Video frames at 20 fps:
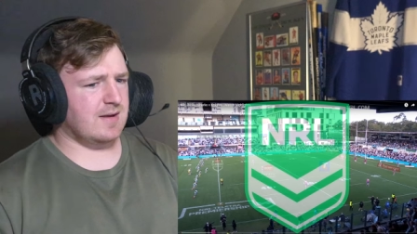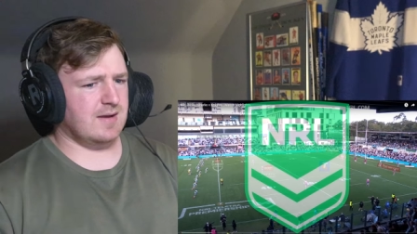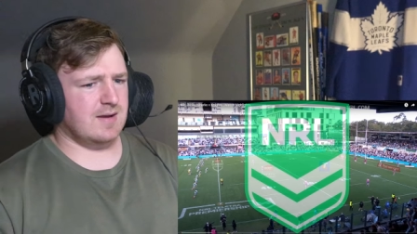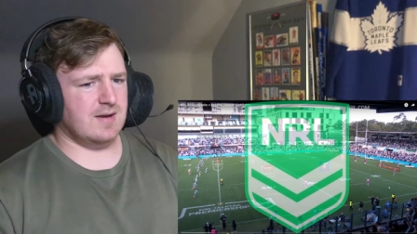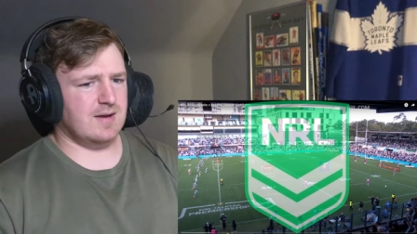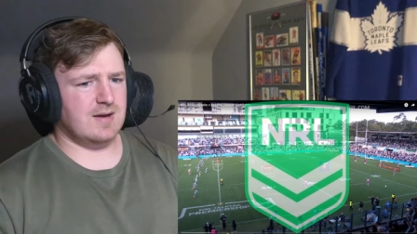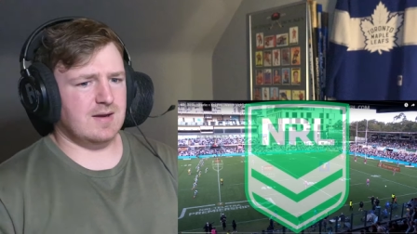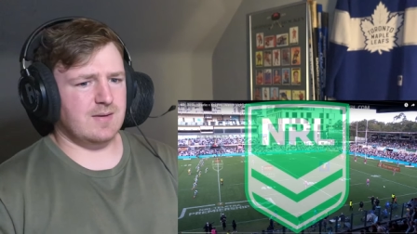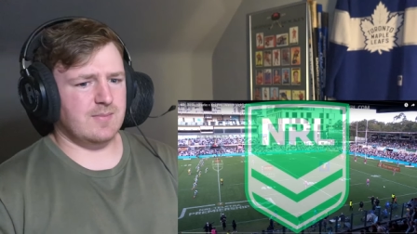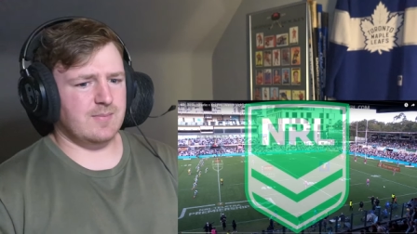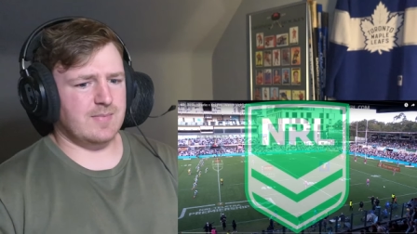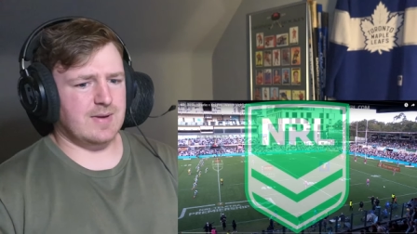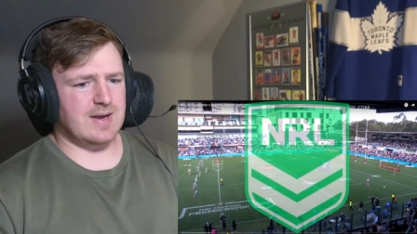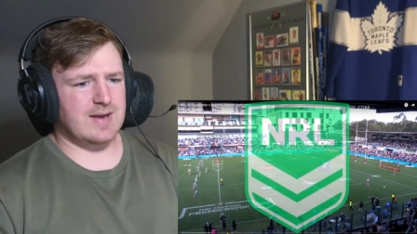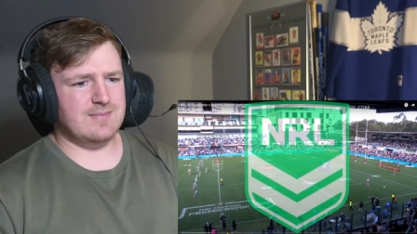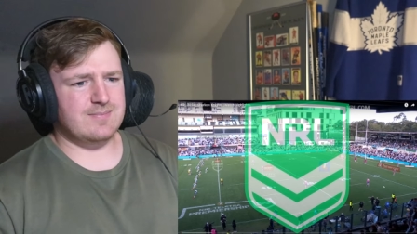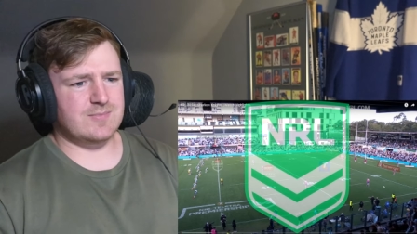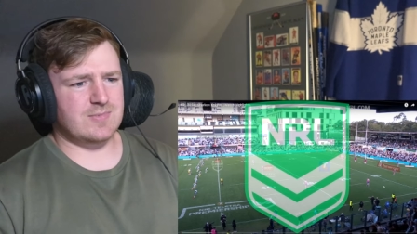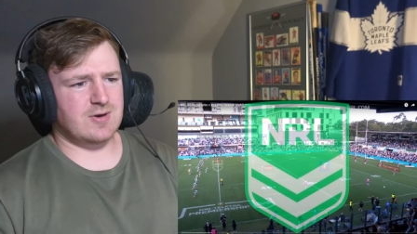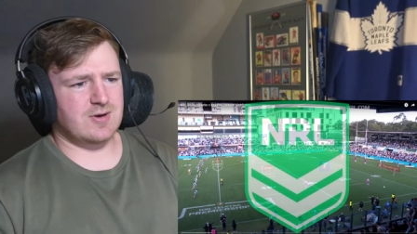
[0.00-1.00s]
I'm
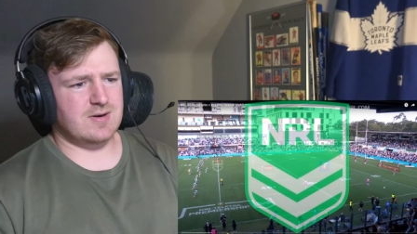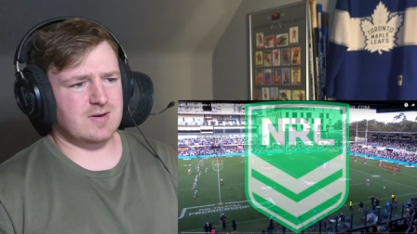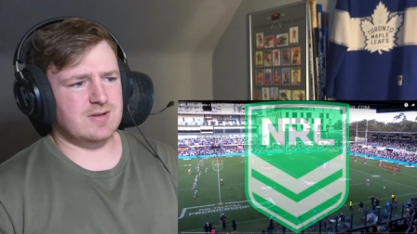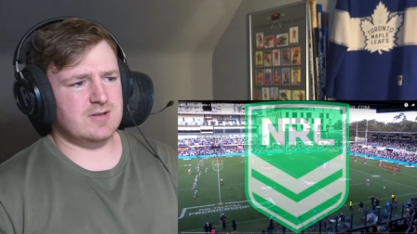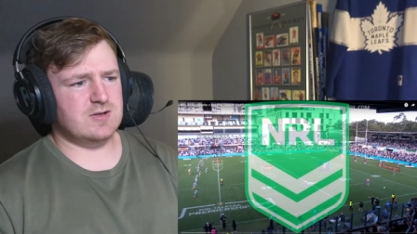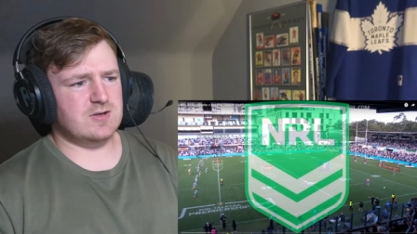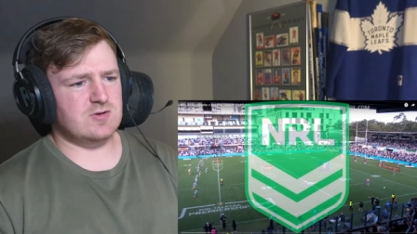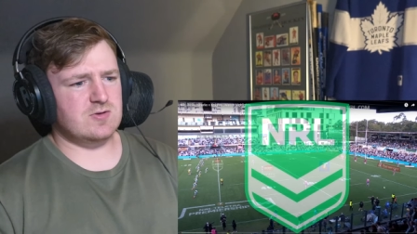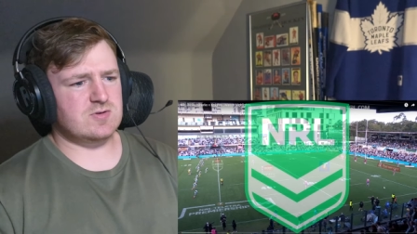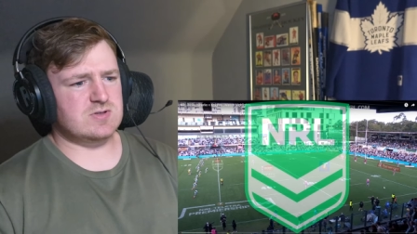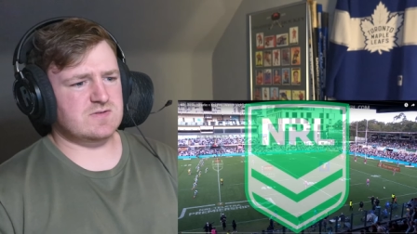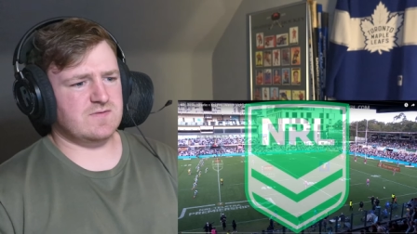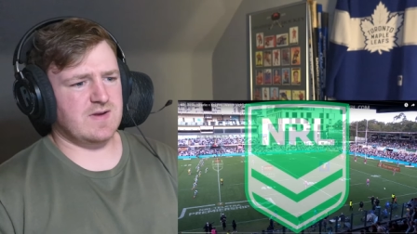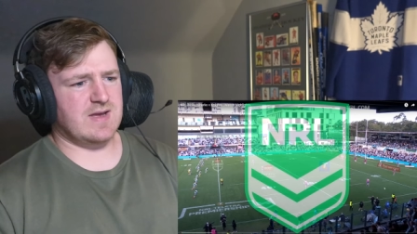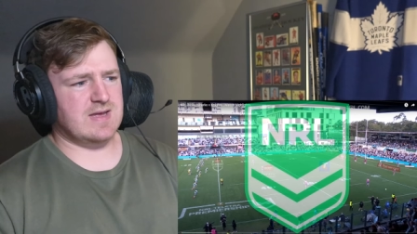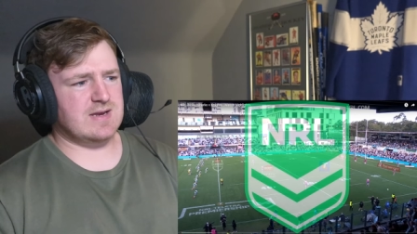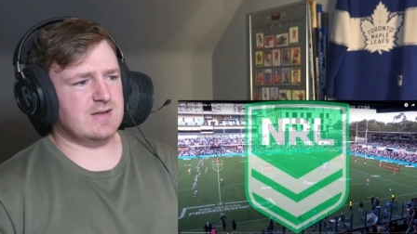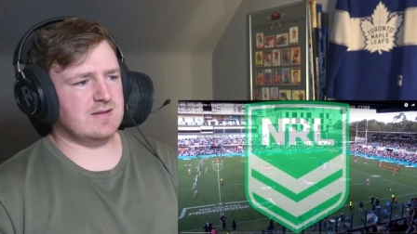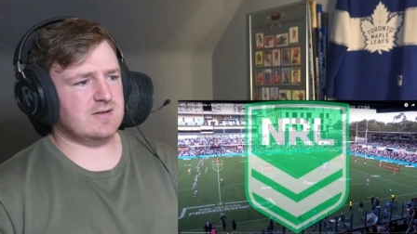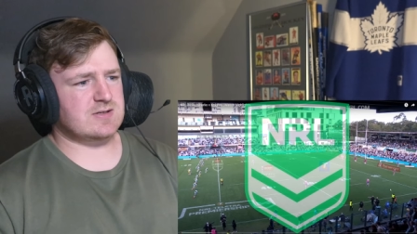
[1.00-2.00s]
not a huge
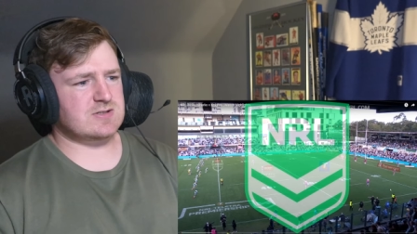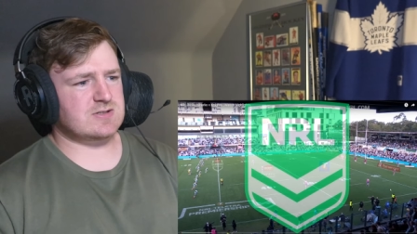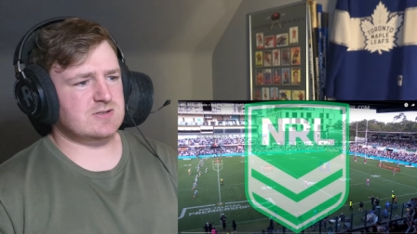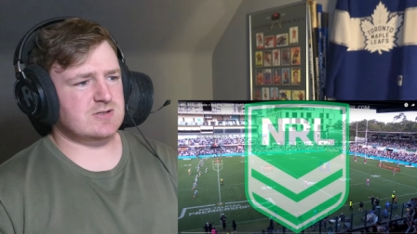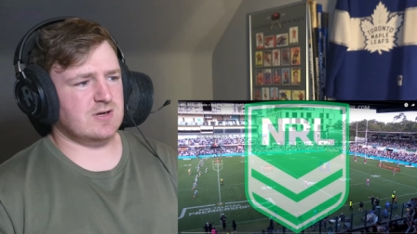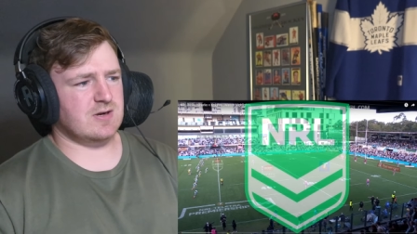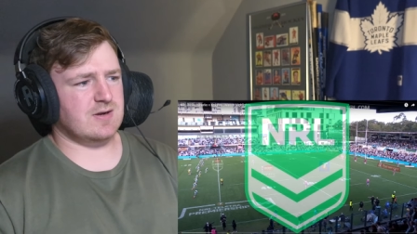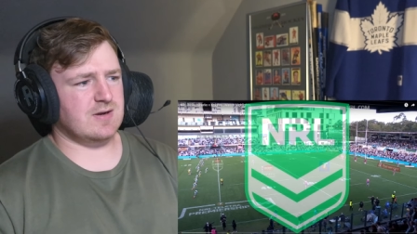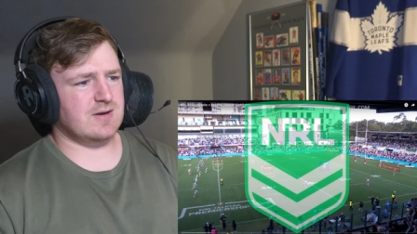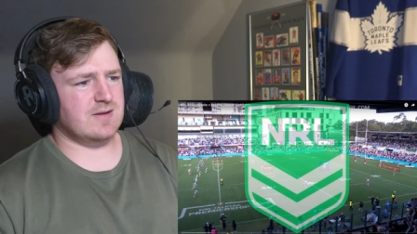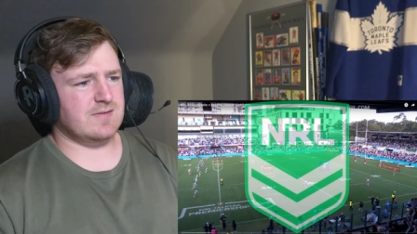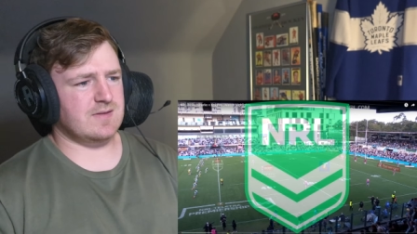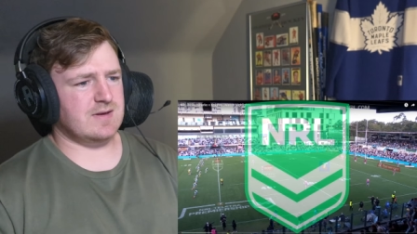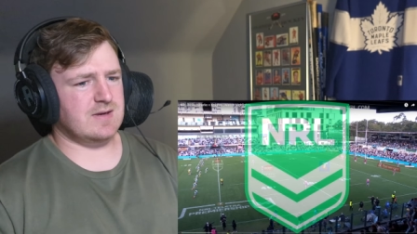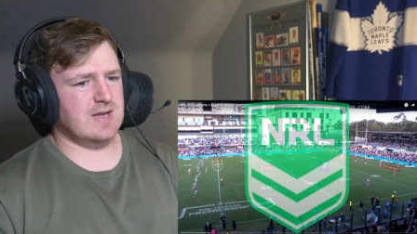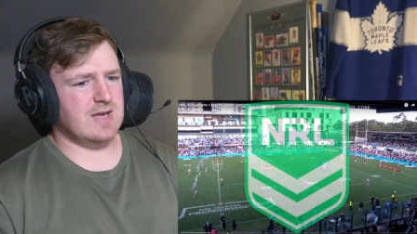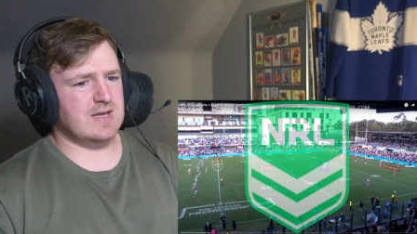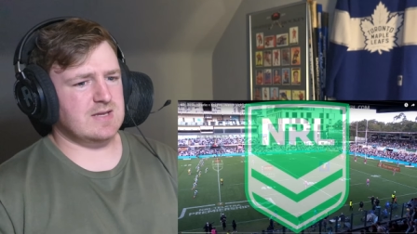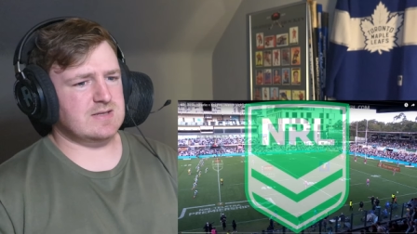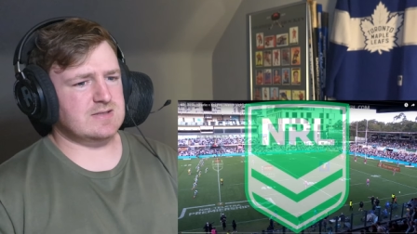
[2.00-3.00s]
fan of the
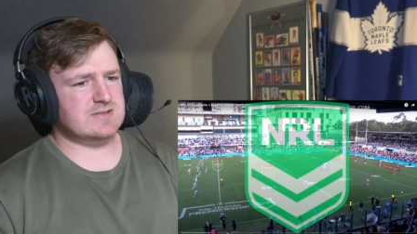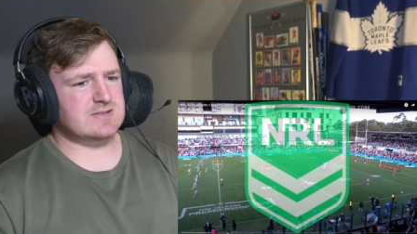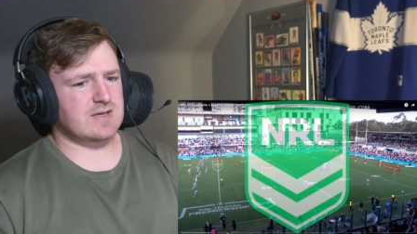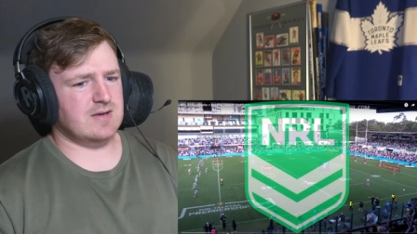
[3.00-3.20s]
Knights.